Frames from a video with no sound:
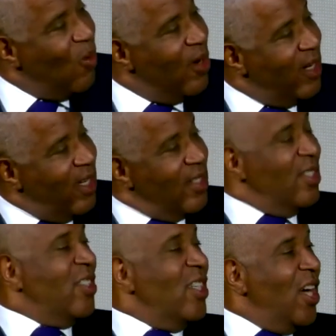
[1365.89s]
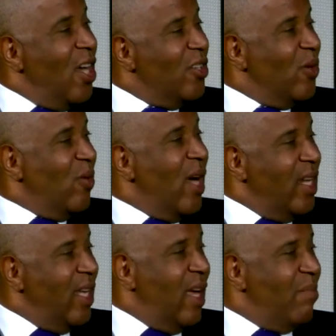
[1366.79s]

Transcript: what it is is the underwriting